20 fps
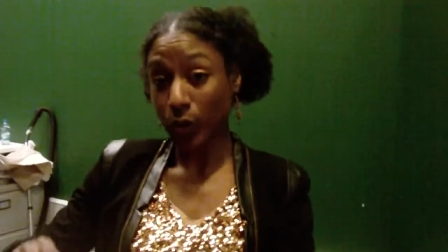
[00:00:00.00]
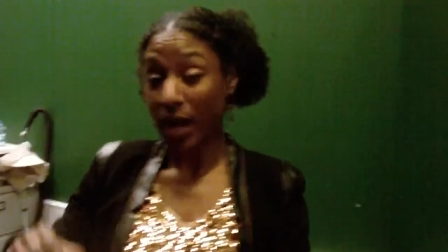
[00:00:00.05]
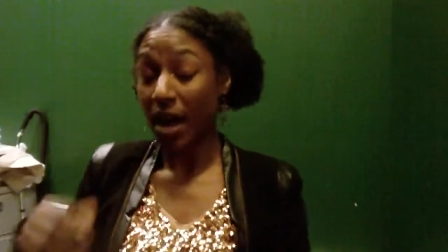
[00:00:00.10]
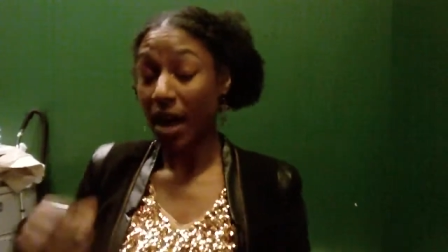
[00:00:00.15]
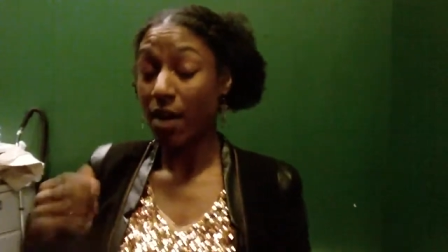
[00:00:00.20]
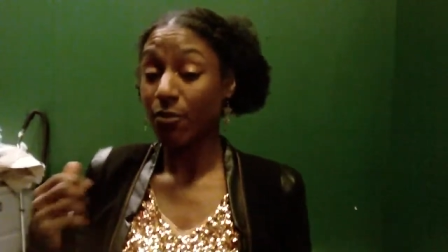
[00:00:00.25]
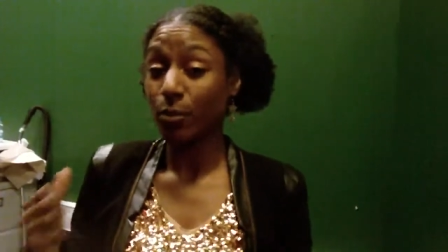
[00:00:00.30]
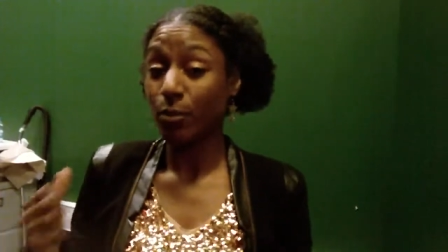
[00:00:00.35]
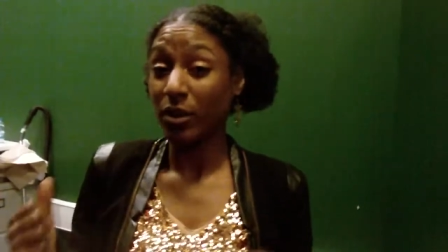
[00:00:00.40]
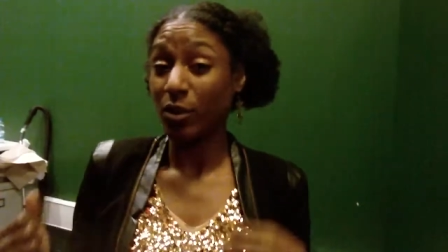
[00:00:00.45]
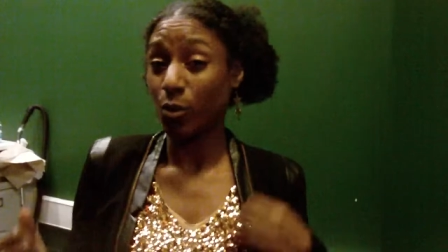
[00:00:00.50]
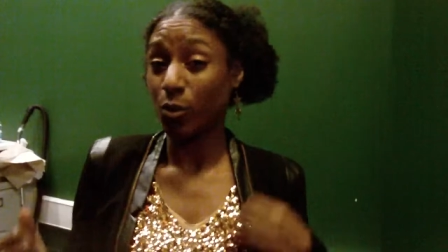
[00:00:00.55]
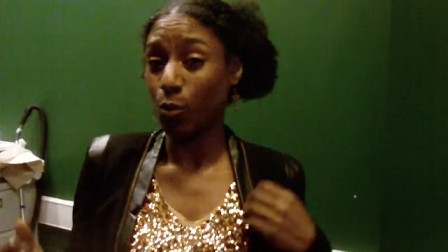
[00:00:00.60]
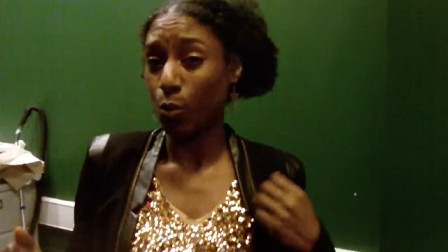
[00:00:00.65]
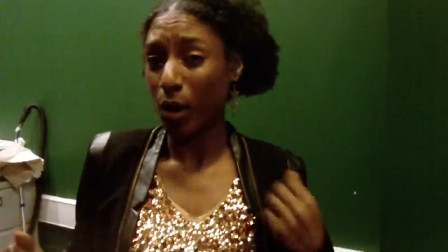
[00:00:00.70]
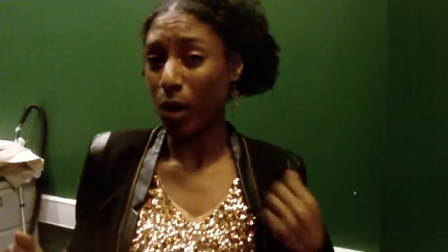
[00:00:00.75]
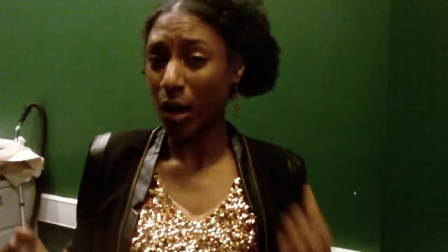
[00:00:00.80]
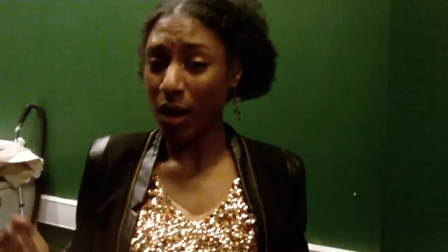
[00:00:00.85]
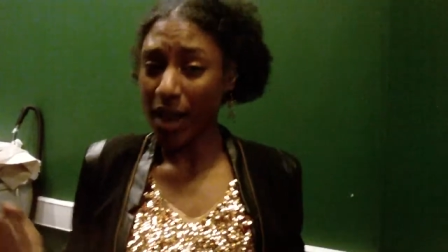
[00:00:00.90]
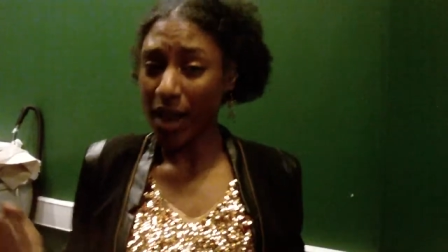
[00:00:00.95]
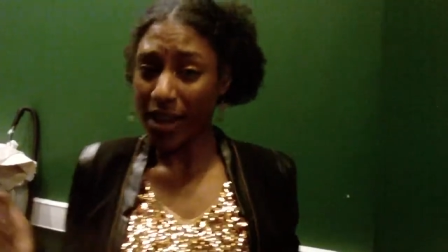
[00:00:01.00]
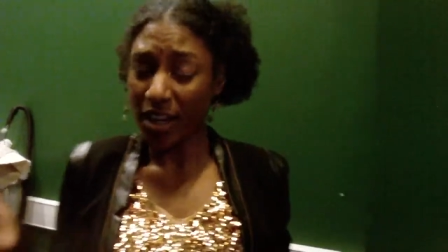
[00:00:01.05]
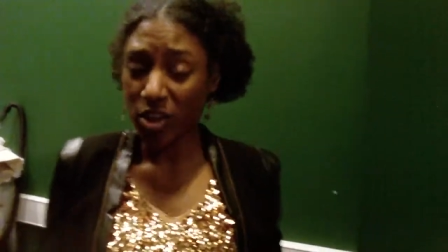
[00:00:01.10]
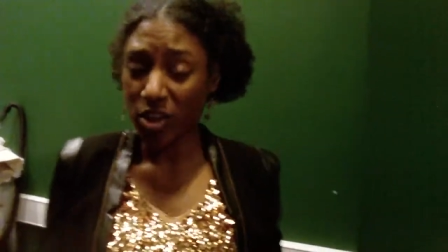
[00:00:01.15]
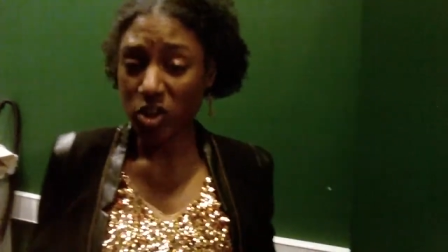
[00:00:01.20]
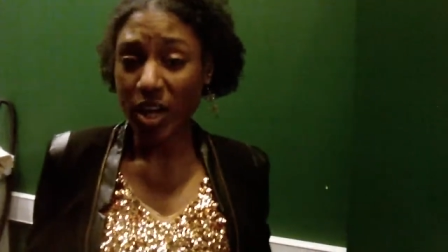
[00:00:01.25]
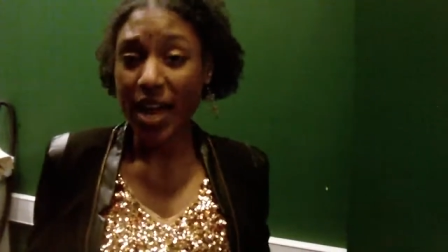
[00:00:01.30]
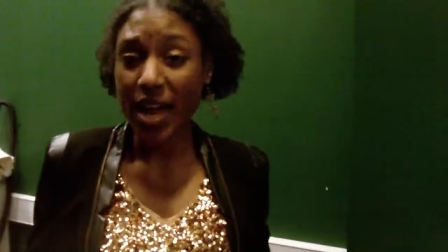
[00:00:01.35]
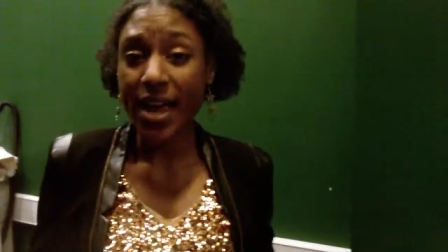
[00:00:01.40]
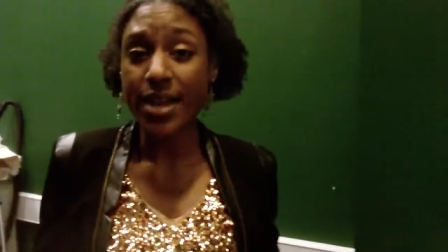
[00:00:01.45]
how be well
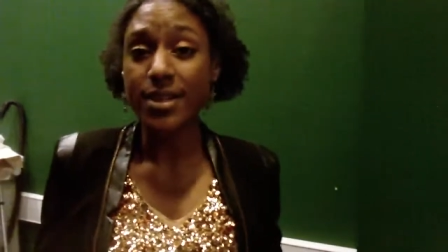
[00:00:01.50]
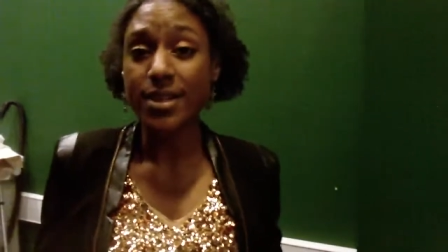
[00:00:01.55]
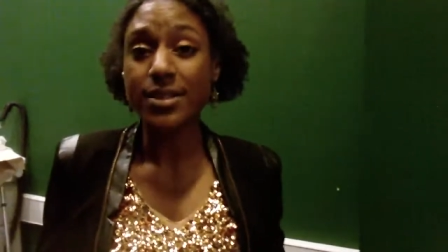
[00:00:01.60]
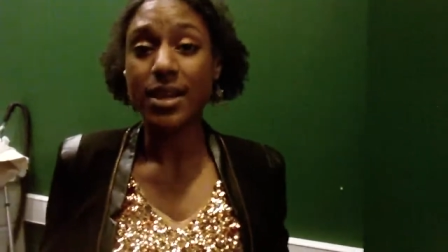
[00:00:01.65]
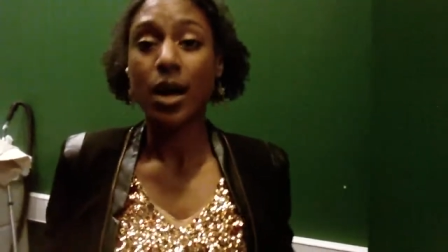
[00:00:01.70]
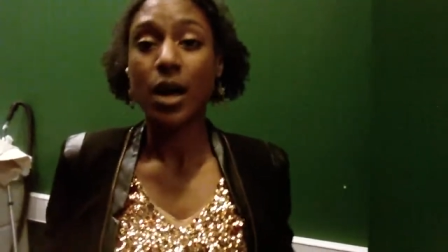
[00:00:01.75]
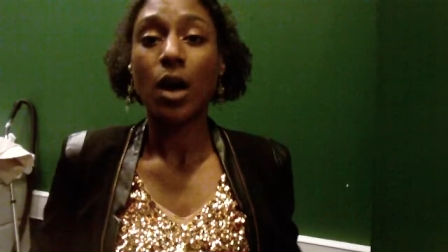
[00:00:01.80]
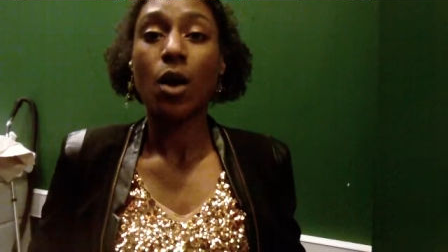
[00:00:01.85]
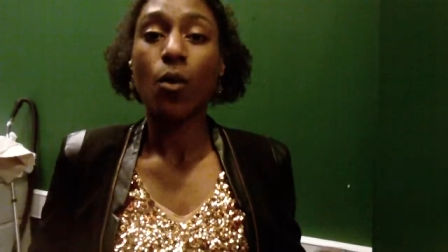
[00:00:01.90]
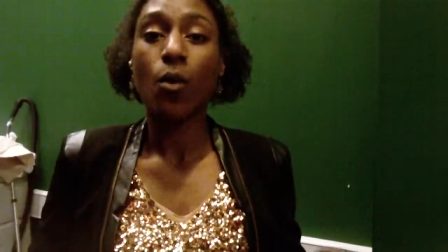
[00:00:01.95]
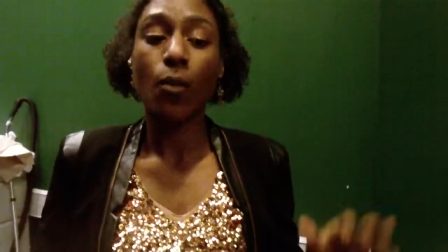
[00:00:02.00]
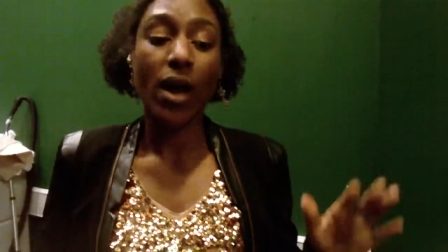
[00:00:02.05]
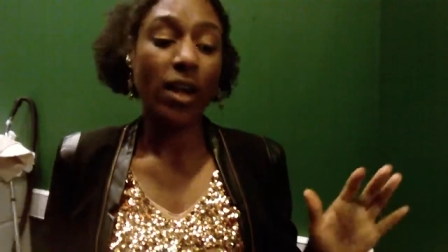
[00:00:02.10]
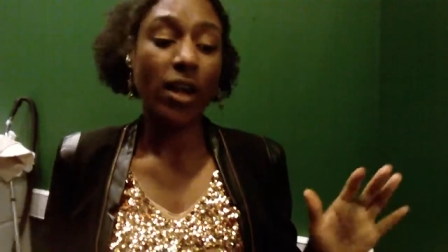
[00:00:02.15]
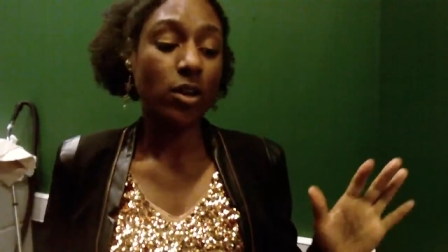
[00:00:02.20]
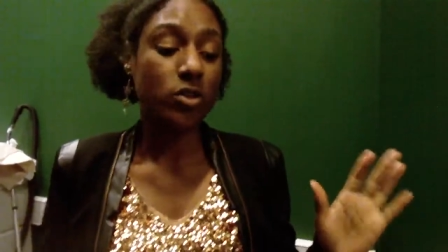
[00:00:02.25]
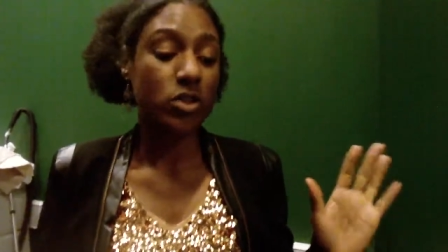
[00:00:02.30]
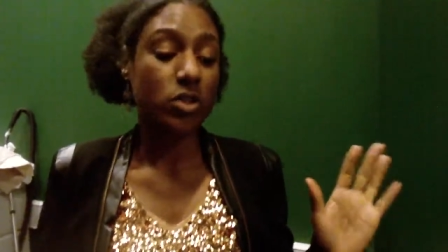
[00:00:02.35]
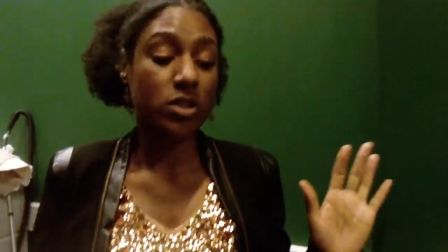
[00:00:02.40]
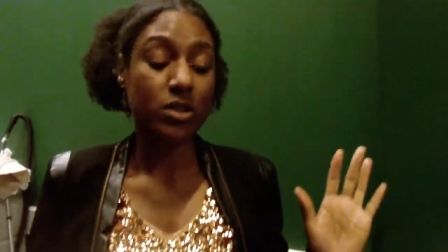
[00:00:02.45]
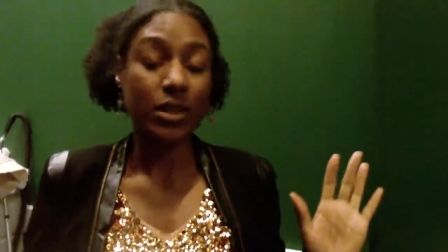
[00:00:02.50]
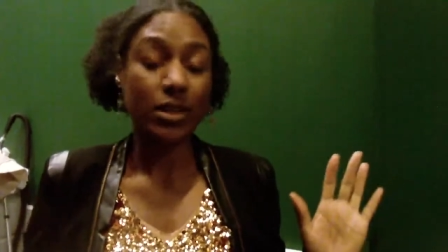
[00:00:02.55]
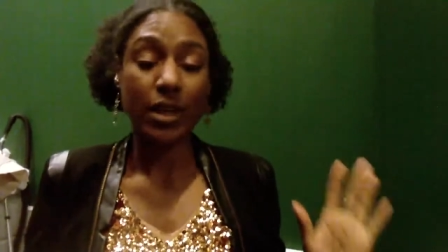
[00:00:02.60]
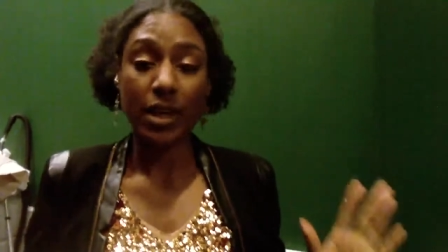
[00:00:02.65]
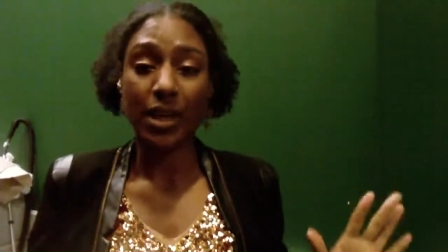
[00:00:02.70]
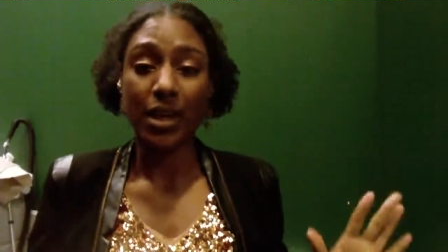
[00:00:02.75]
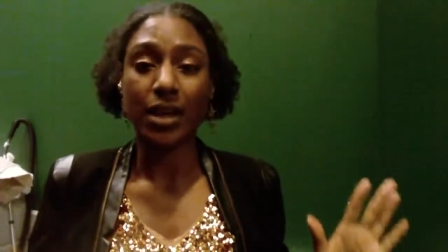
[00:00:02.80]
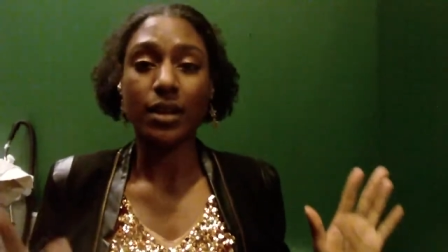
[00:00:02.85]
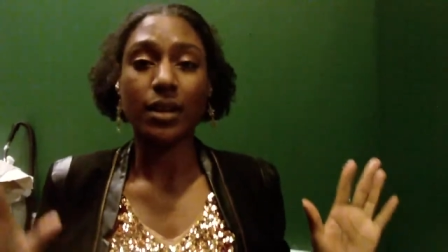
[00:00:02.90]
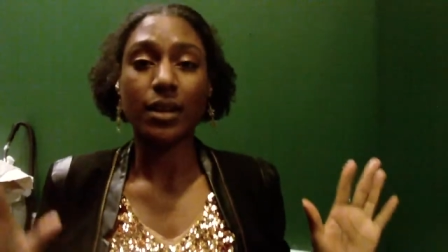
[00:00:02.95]
energized while you're just
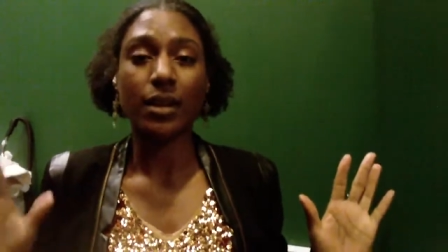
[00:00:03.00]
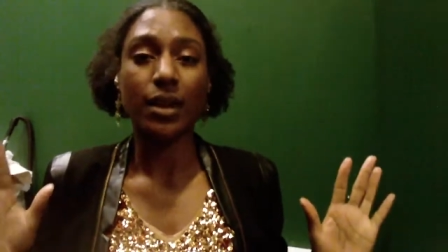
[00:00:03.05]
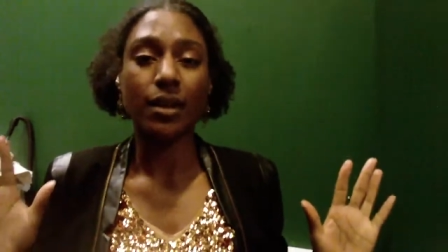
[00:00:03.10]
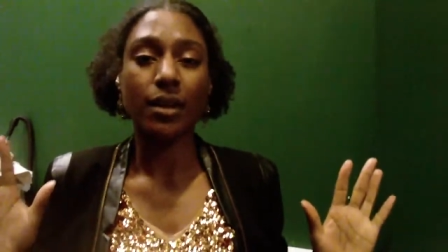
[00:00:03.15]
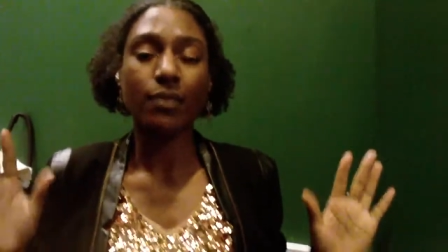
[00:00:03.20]
eating